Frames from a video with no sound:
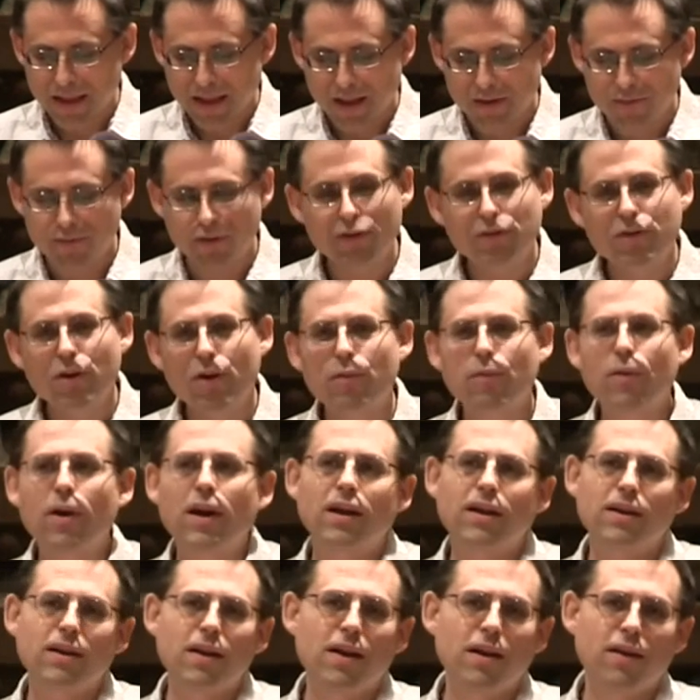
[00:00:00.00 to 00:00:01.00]
If you don't
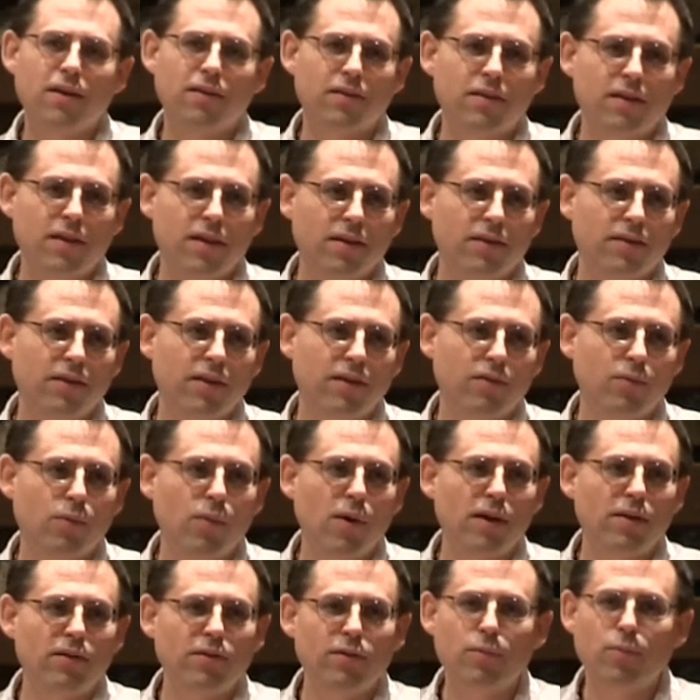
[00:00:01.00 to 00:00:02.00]
recognize this as
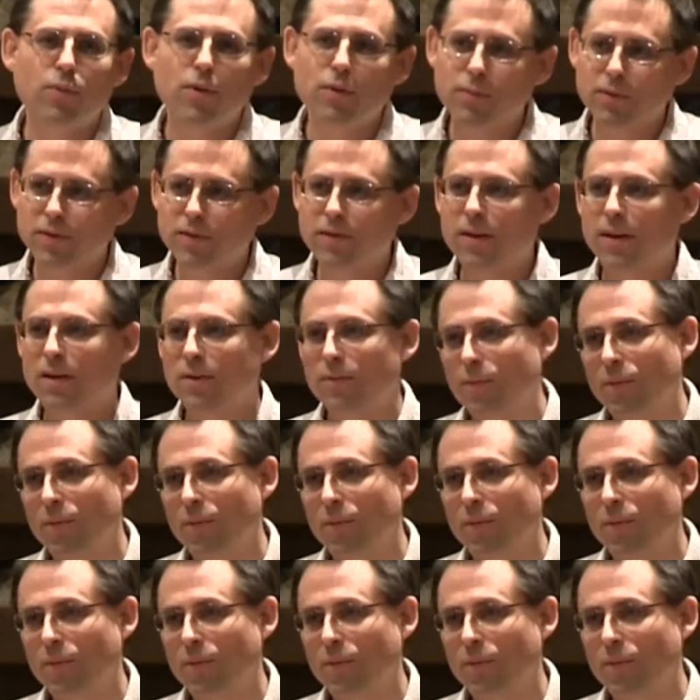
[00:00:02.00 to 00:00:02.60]
white supremacy